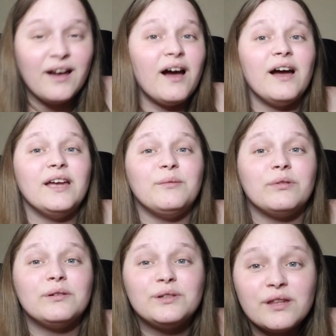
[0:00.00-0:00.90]
I am
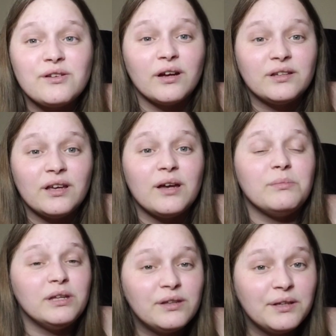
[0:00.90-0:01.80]
so distracted. I'm
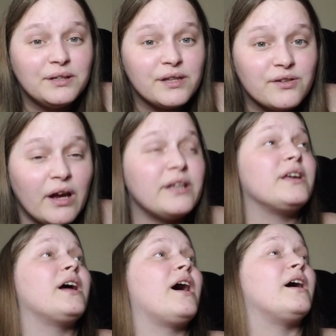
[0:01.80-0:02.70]
easily
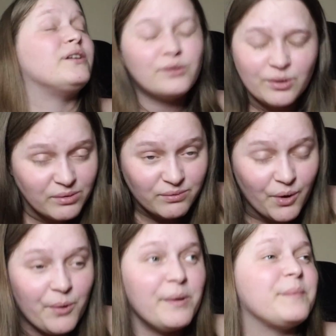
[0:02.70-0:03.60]
distracted. I don't know what's
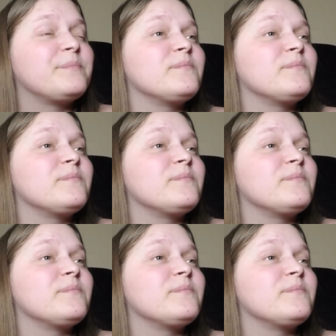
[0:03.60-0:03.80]
wrong with me.